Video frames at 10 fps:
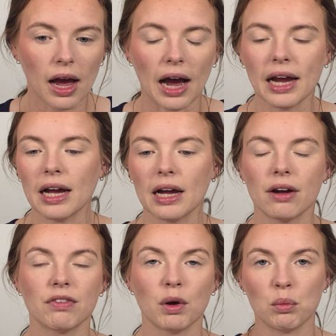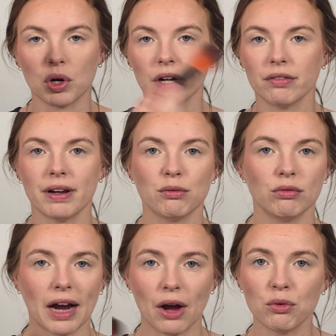I have more of a
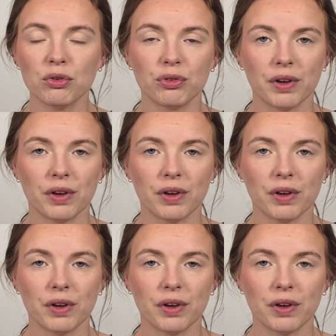round